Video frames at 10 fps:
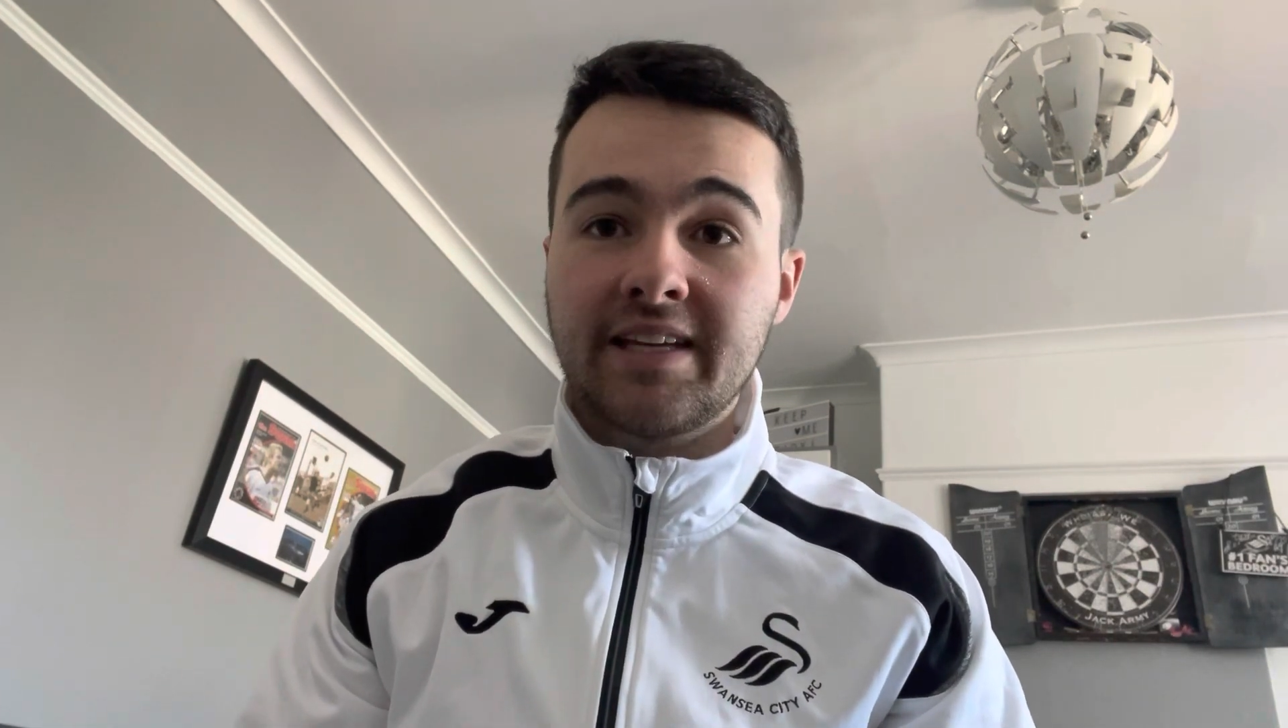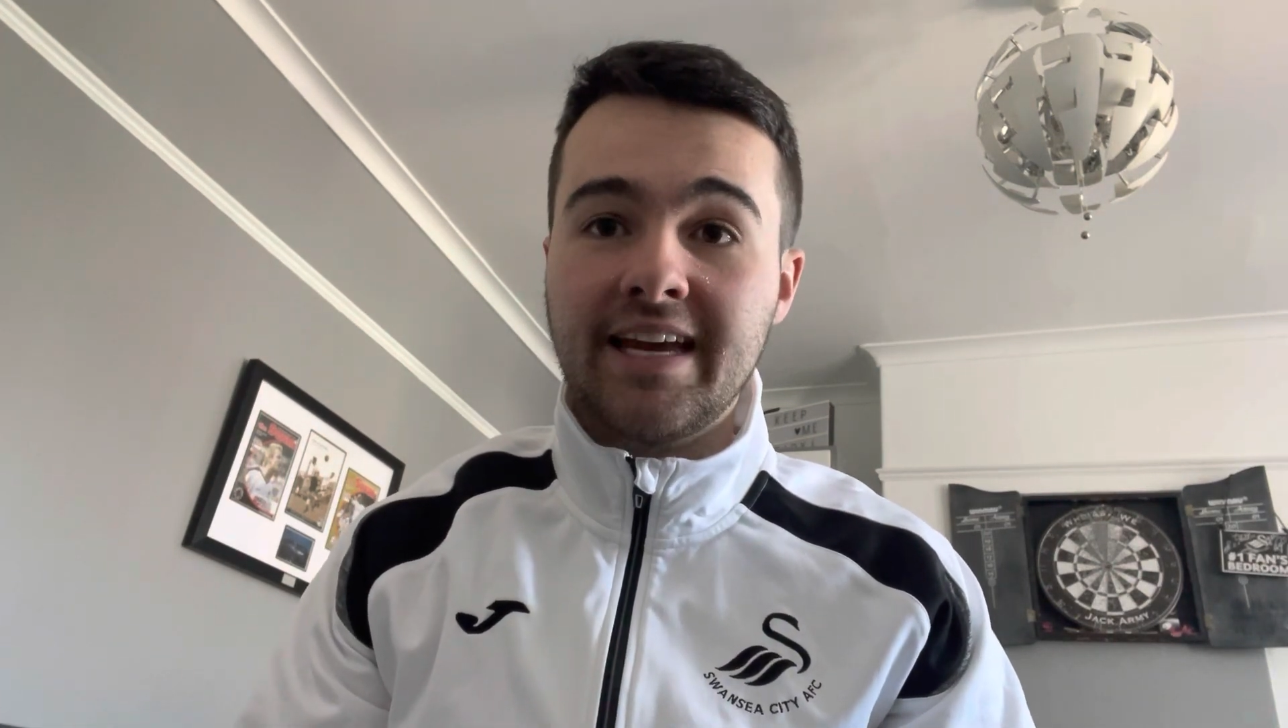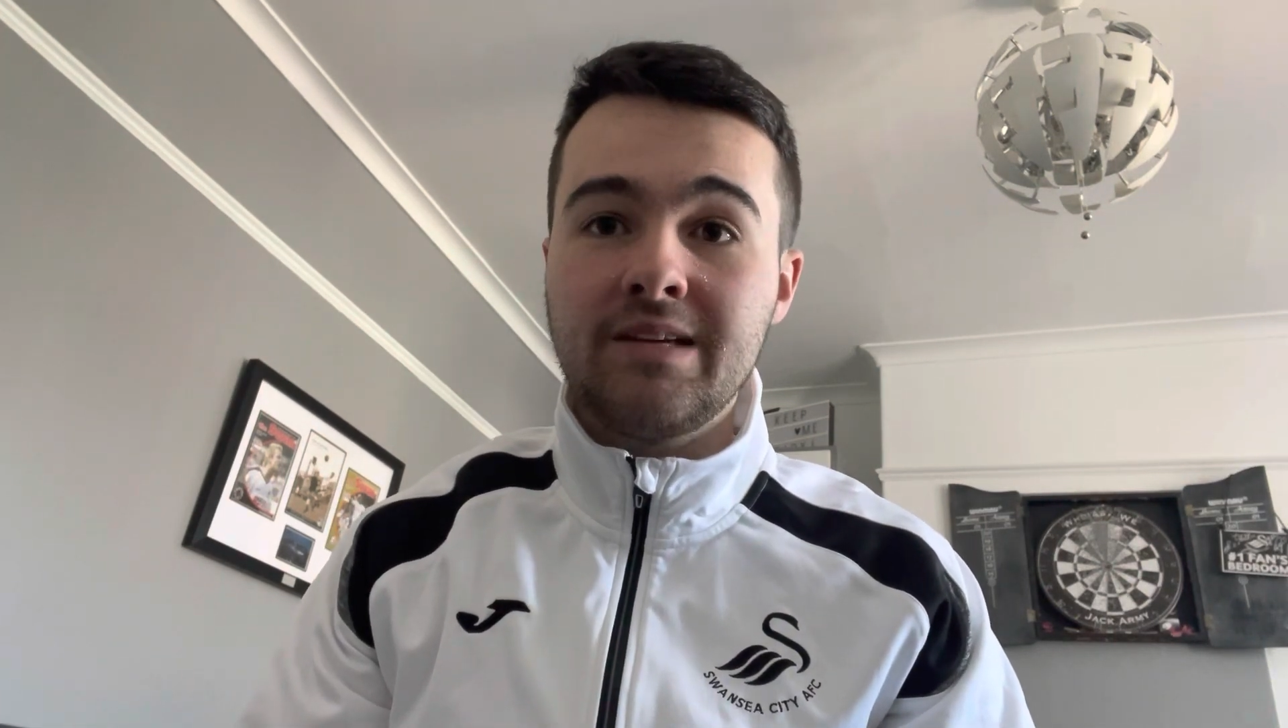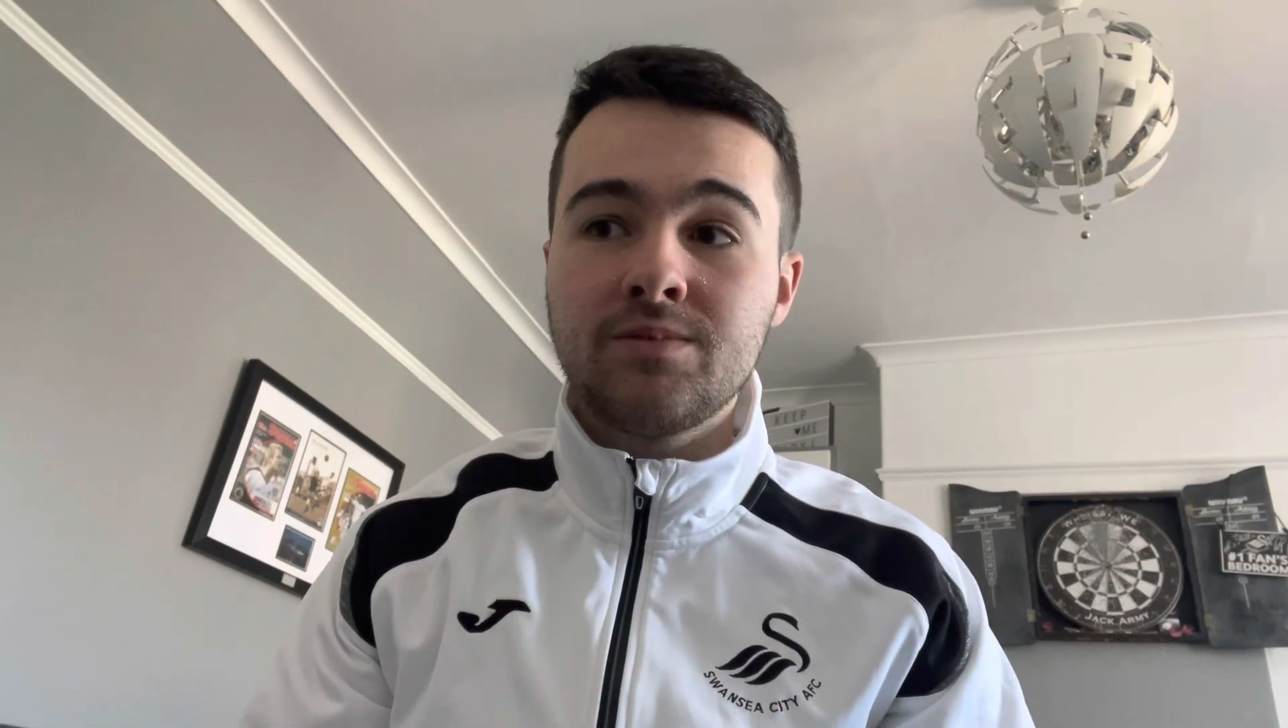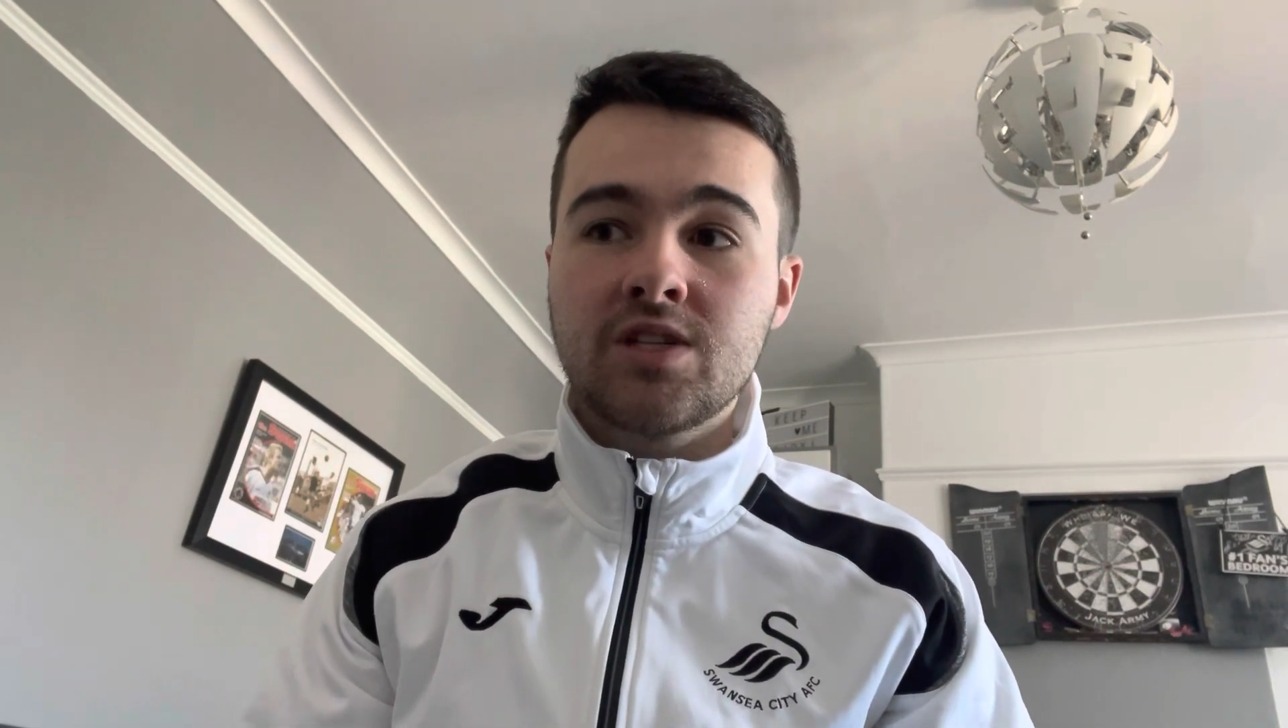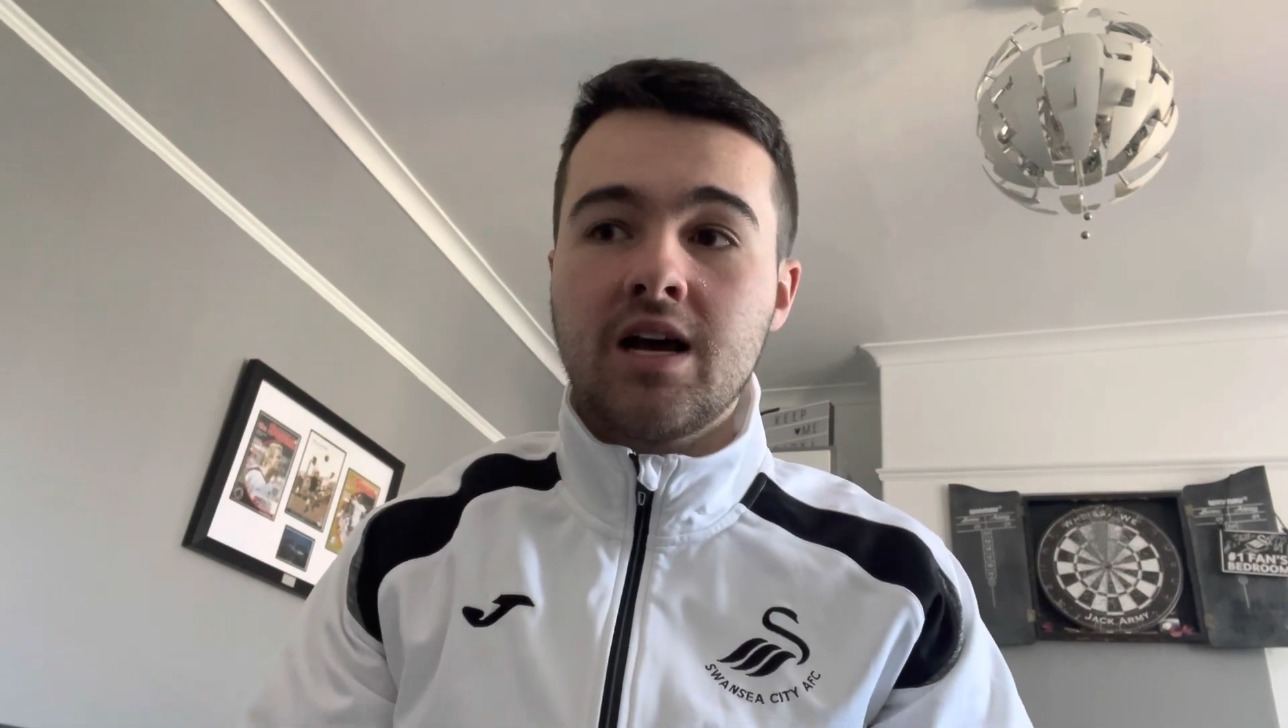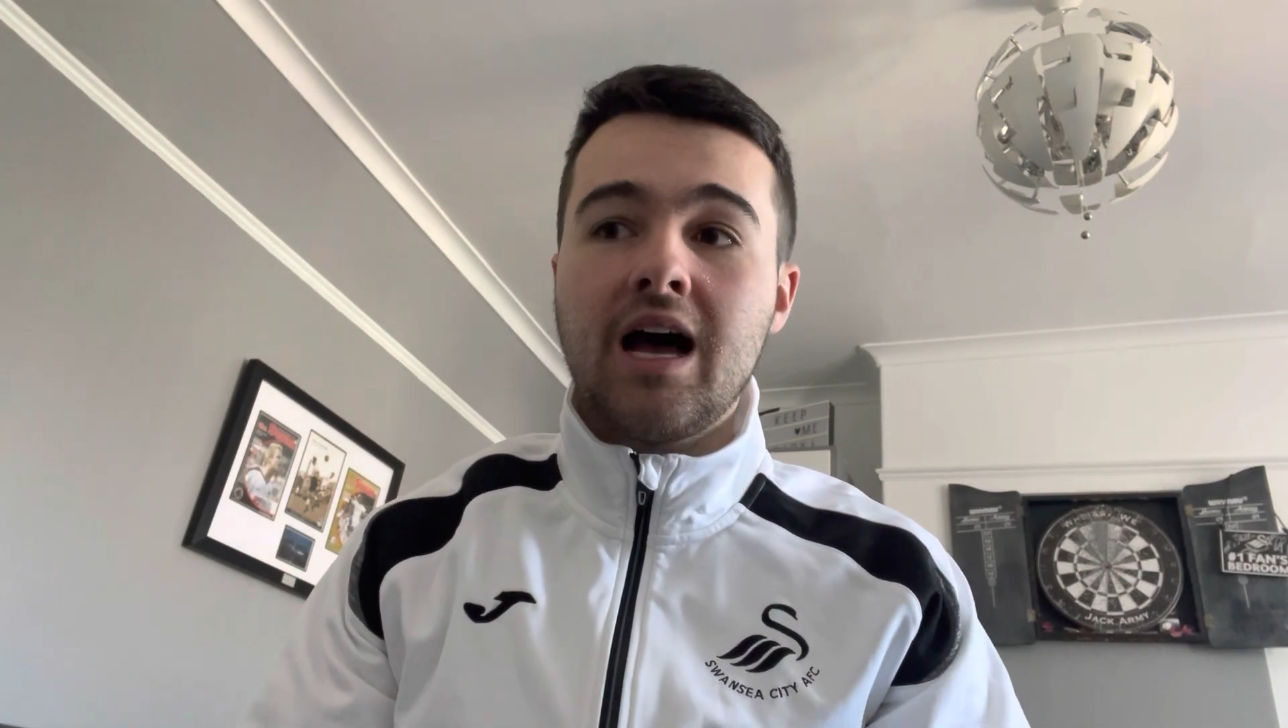games.